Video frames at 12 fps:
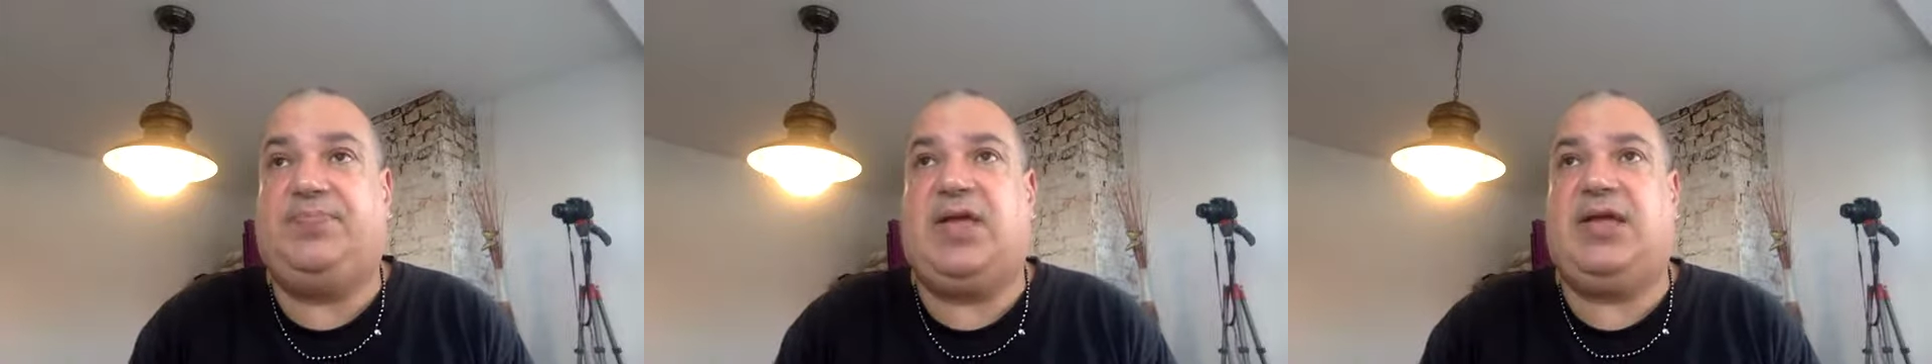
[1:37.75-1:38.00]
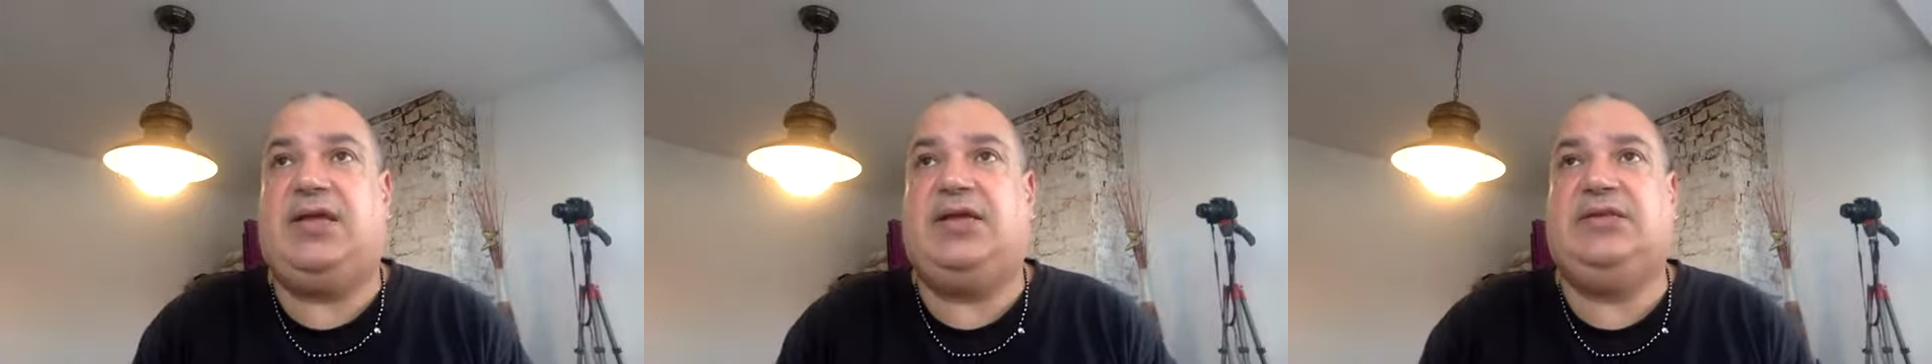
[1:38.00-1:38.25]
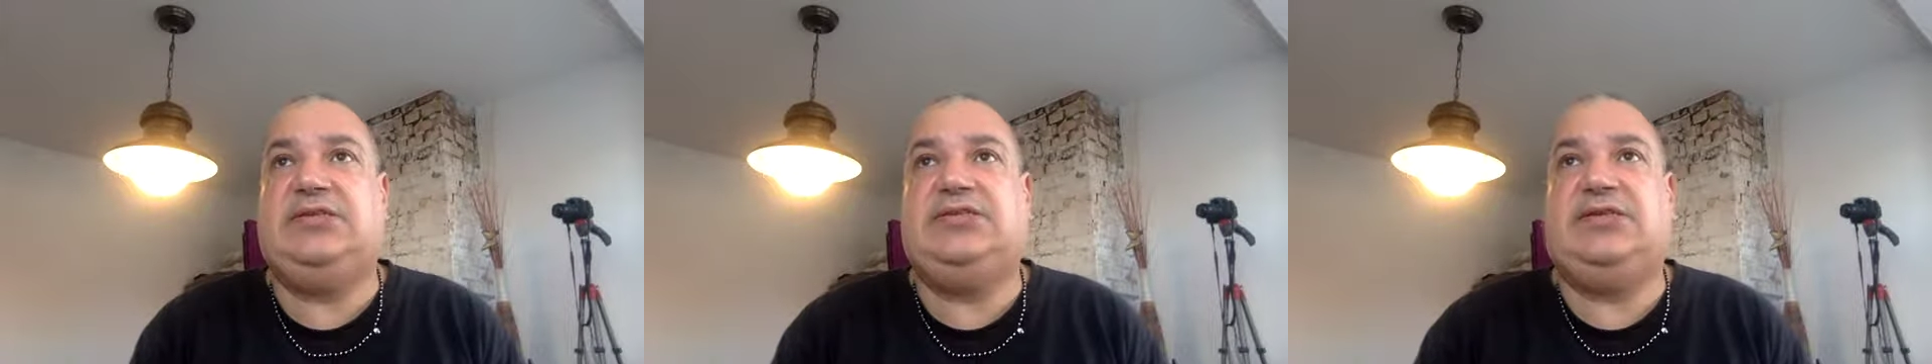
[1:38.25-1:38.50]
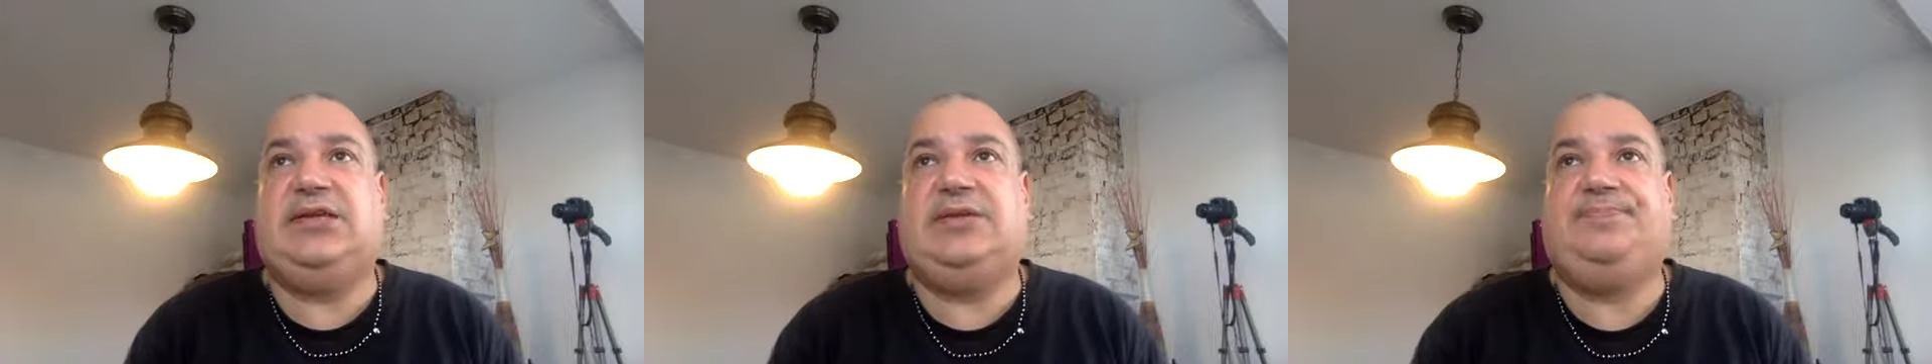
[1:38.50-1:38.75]
And
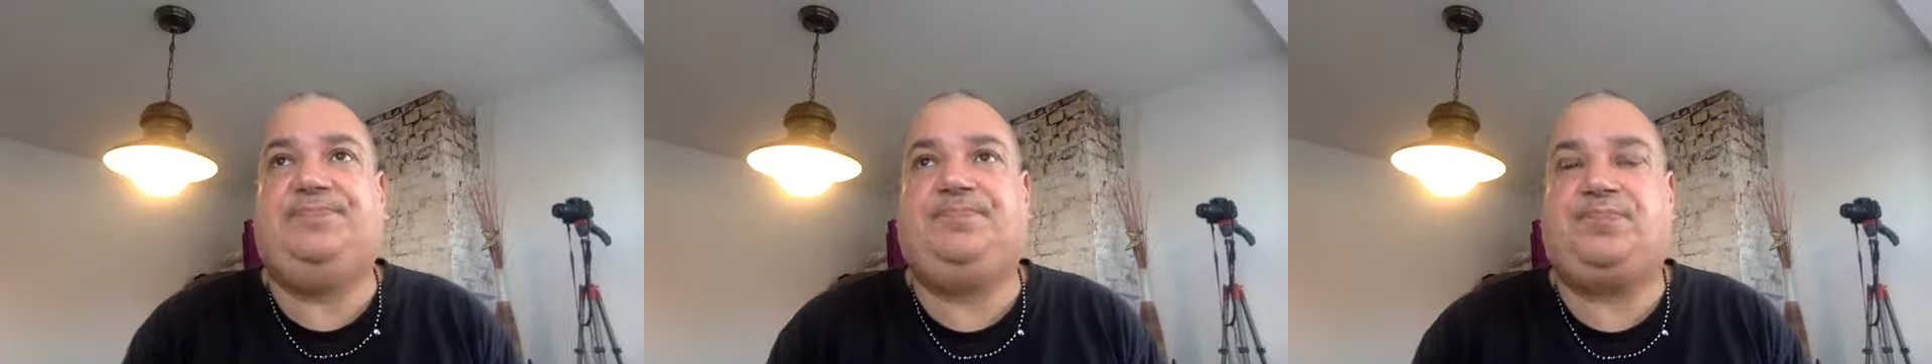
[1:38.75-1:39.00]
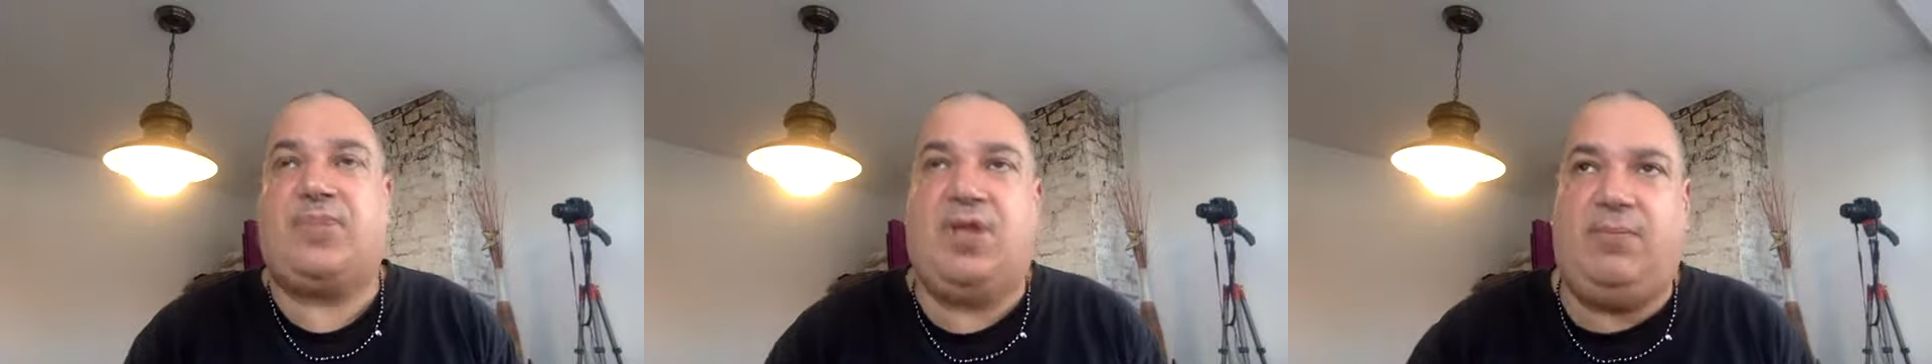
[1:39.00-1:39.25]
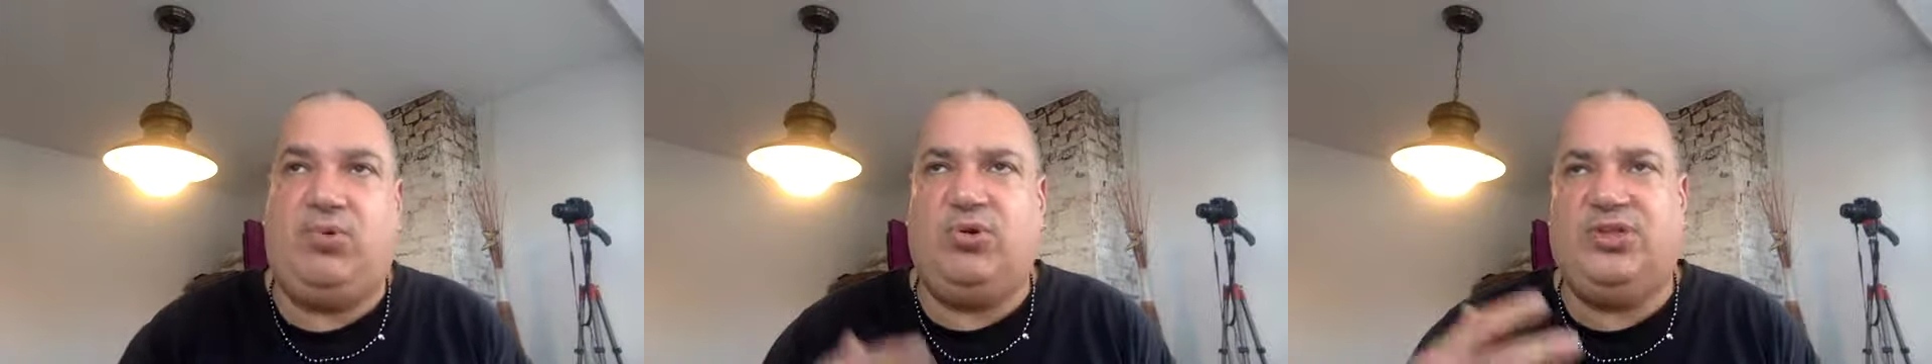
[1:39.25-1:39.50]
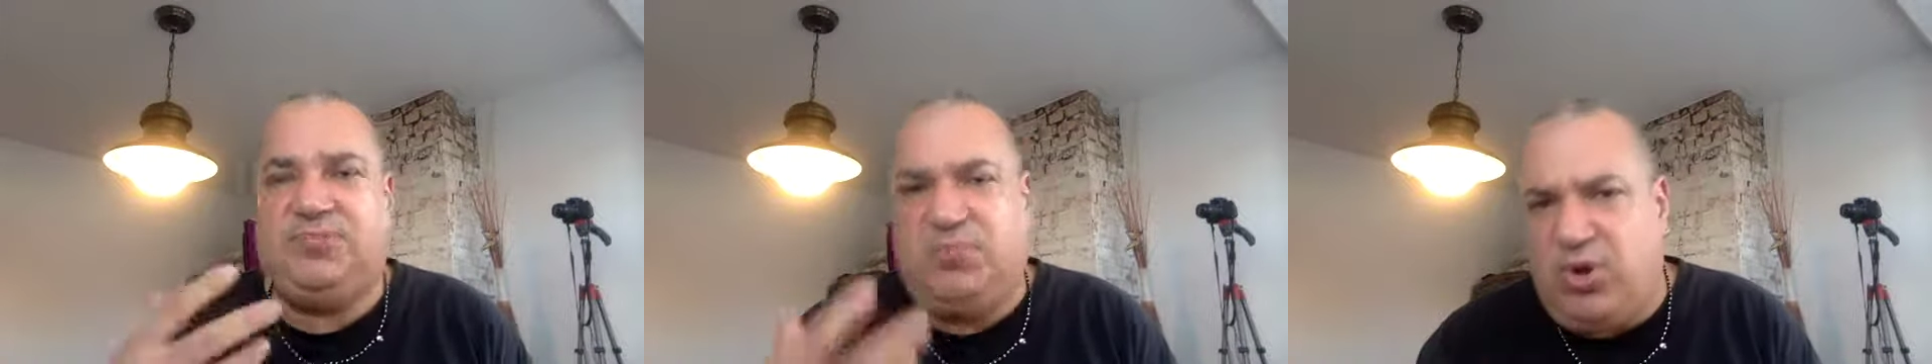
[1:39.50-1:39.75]
I
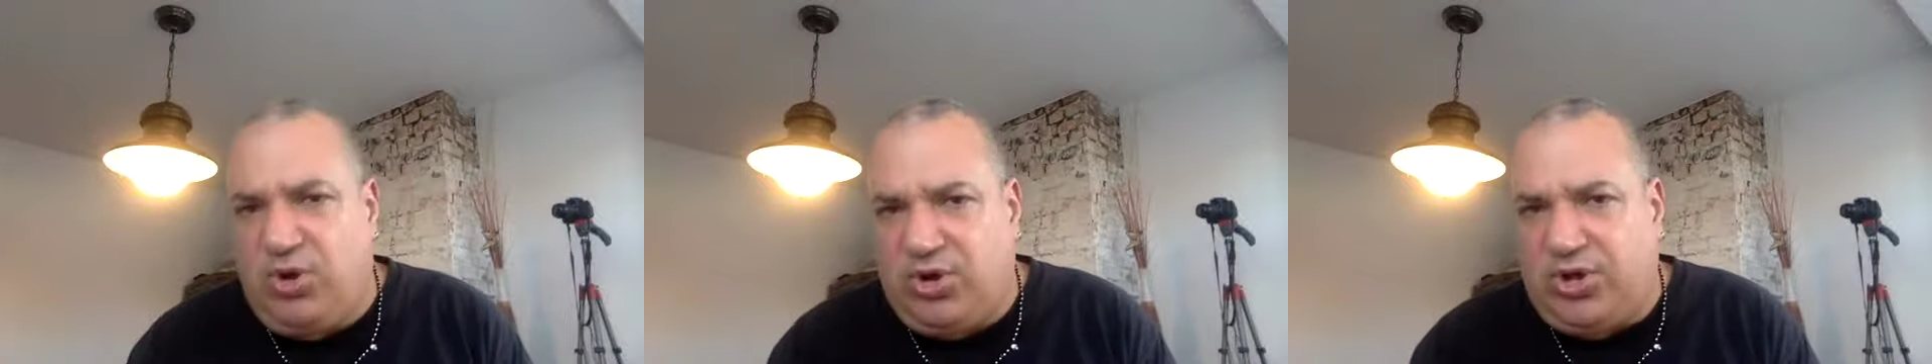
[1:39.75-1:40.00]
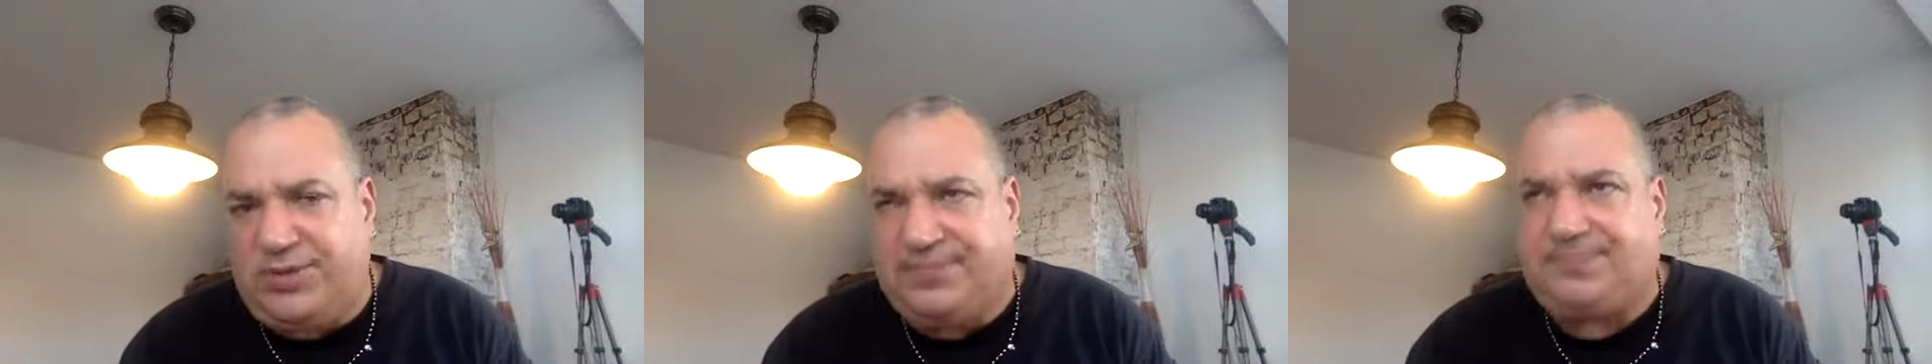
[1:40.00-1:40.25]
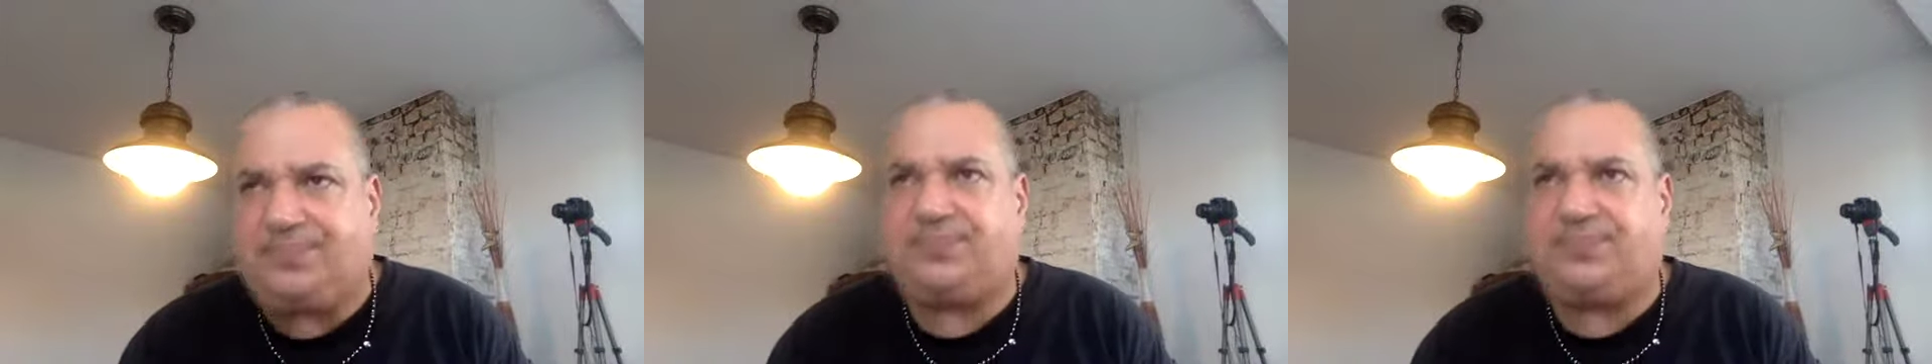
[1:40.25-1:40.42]
bought his book,